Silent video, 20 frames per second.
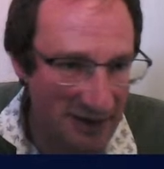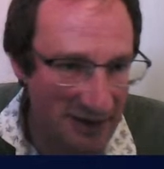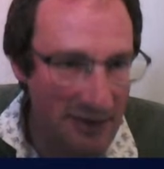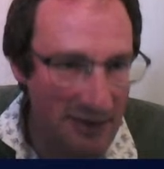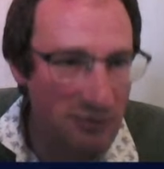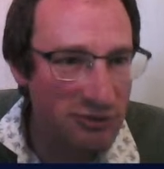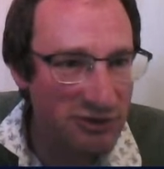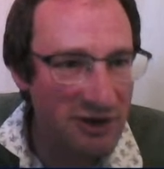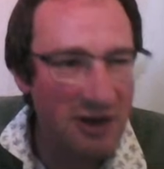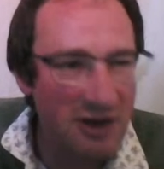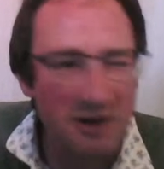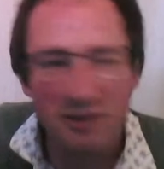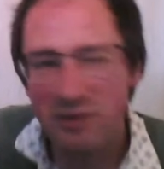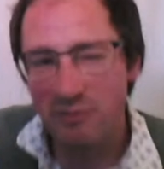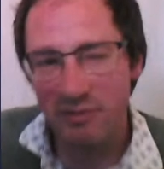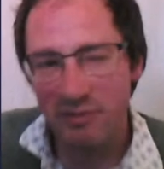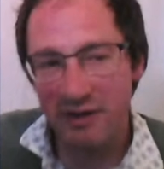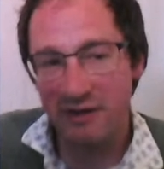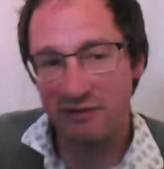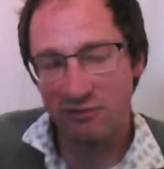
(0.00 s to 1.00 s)
That was kind of the
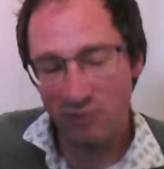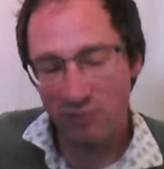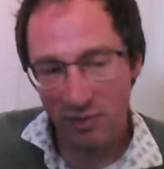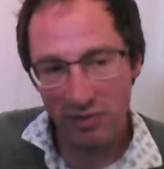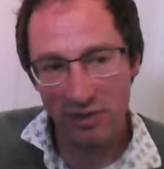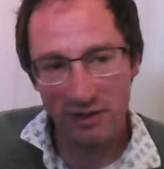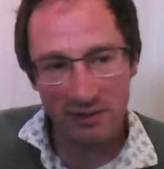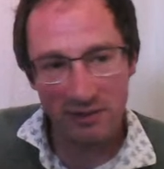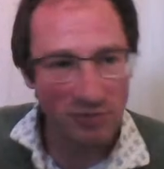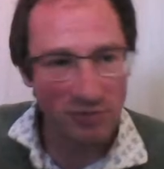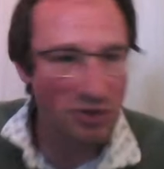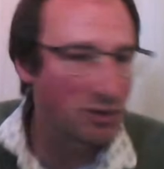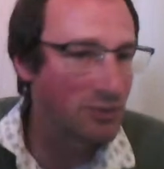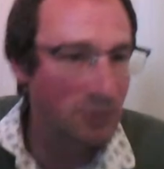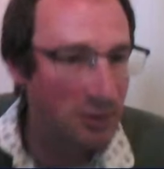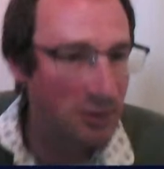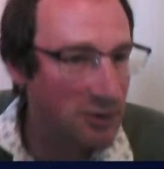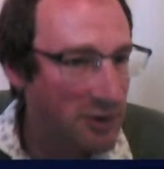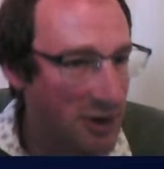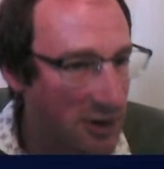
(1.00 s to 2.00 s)
biggest one that
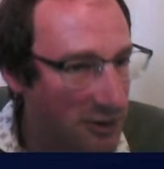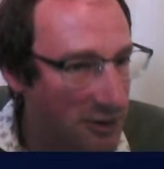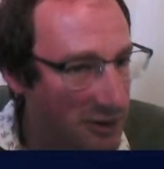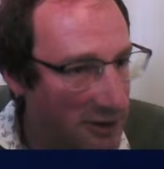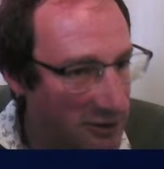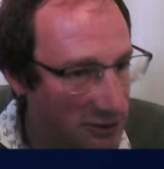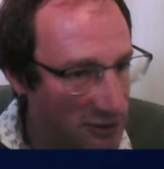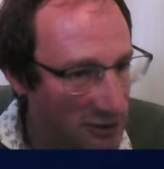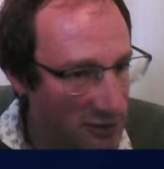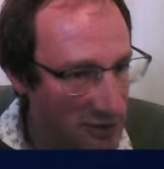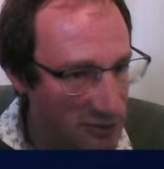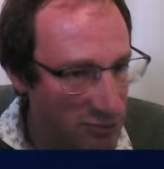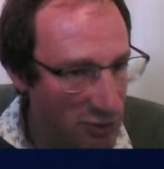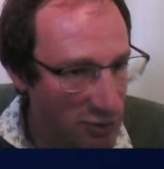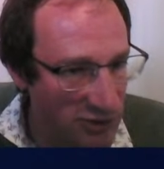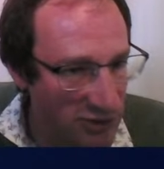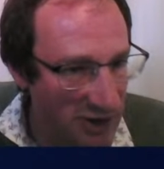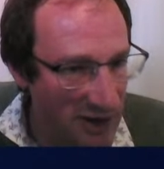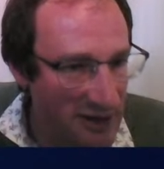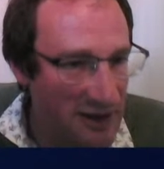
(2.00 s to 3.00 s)
we were coding to in this
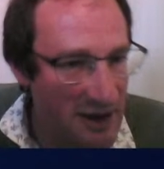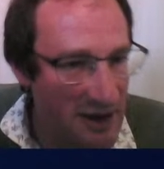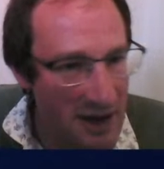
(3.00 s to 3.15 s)
project.